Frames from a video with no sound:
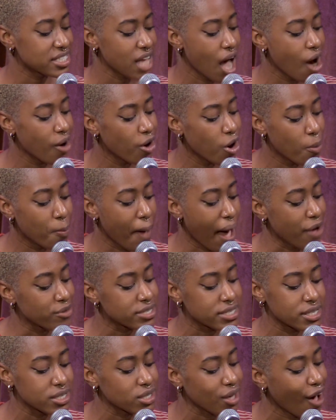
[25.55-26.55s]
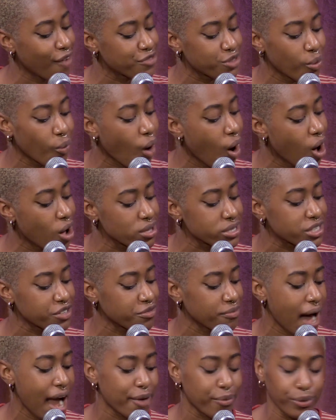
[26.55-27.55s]
sorrow bounces off the walls
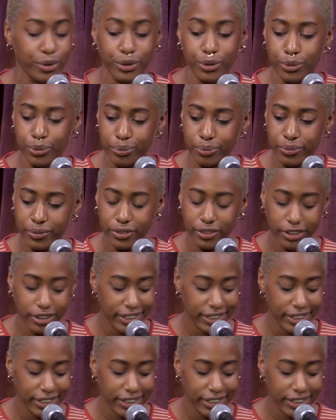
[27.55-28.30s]
of my room.